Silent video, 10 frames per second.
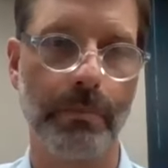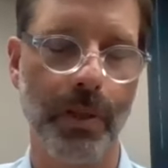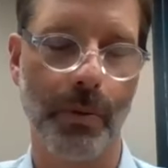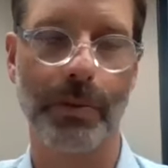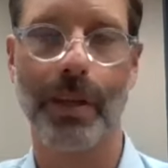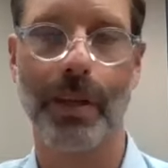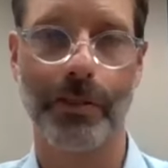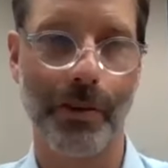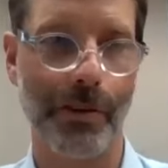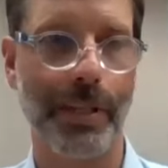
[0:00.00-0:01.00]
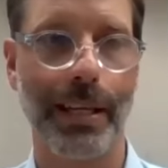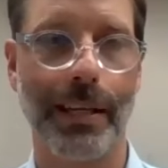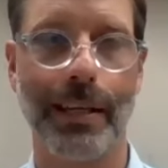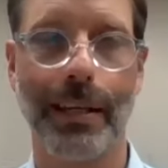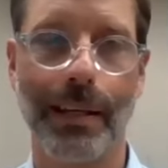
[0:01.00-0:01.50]
So it's
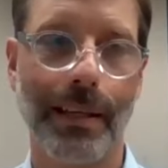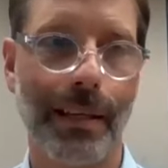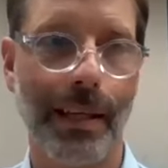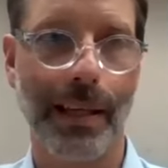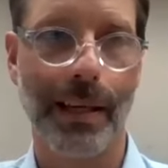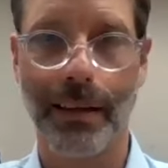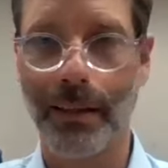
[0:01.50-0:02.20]
uncertainty and